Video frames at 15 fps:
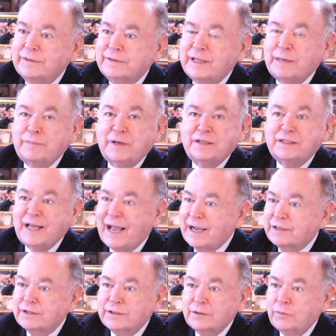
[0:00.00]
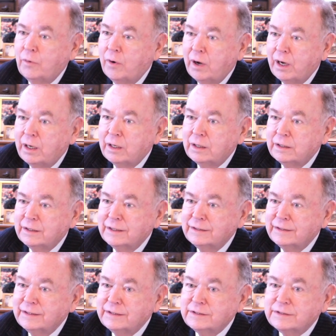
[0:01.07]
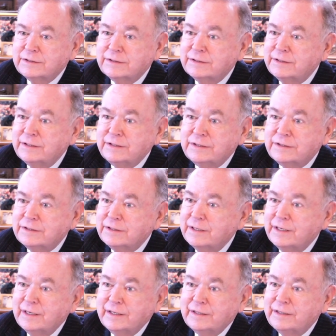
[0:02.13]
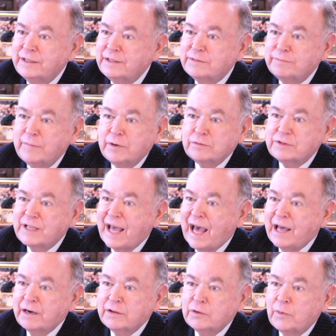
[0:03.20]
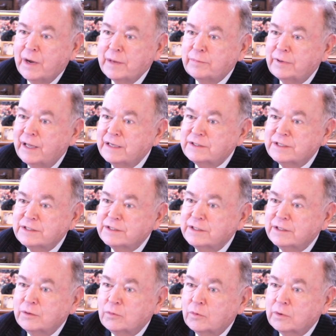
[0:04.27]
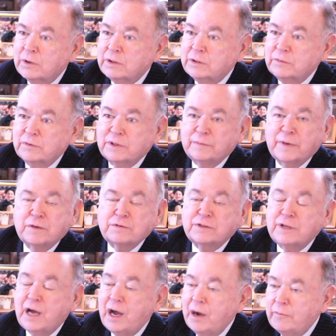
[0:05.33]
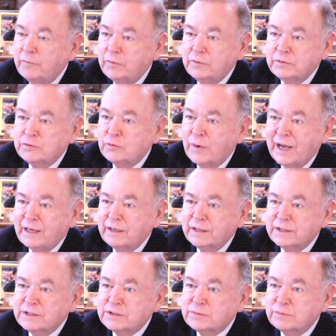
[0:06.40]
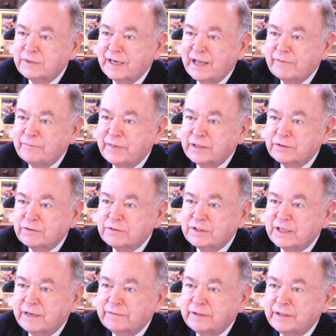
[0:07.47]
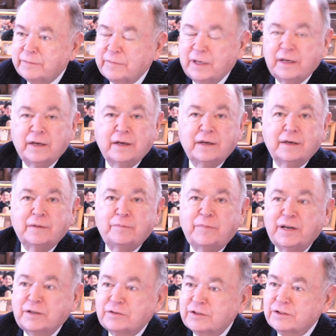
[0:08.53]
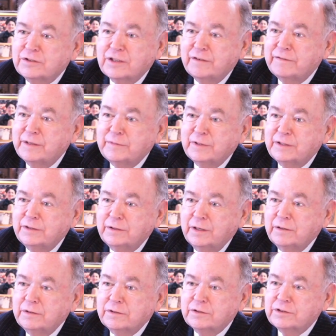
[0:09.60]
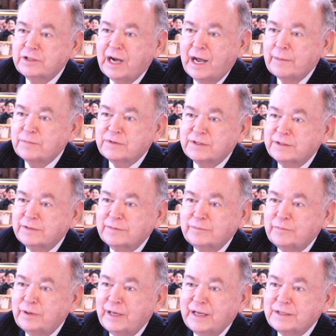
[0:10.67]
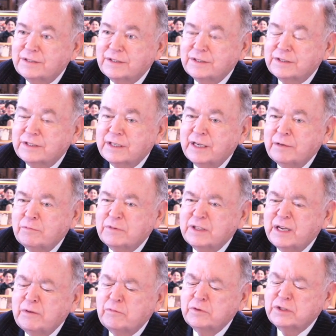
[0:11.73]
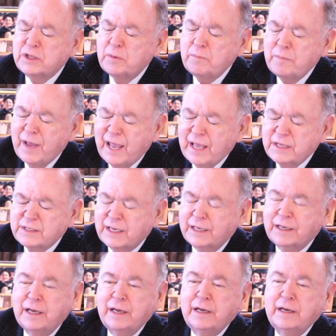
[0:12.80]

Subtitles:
They'd be tacked to the wall, and these most out-of-the-way places in the world with the most humble dwellings would have pictures of him in little shops and places. It was amazing.